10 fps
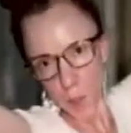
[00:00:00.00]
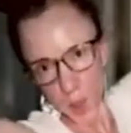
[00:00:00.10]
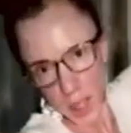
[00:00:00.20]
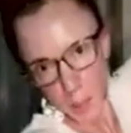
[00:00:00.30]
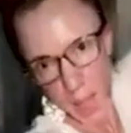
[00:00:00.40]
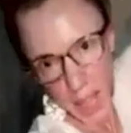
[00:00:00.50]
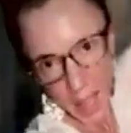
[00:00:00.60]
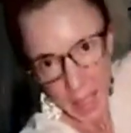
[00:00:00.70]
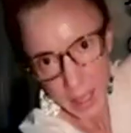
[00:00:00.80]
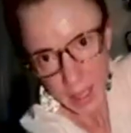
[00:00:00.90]
Good morning,
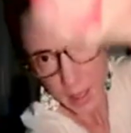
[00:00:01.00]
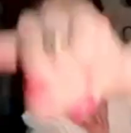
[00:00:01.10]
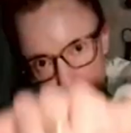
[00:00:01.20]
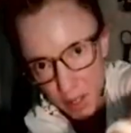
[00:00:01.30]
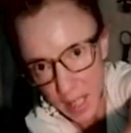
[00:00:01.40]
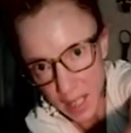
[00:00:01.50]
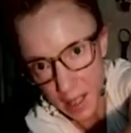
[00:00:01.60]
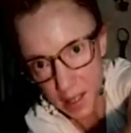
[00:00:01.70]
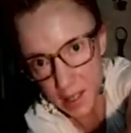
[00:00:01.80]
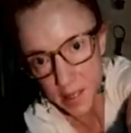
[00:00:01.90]
goodbye. Love you
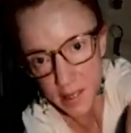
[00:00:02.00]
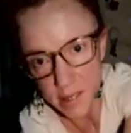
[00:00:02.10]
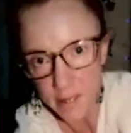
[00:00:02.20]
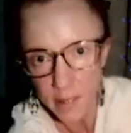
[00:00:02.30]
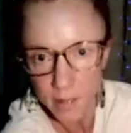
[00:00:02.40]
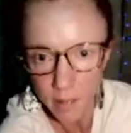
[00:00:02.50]
guys.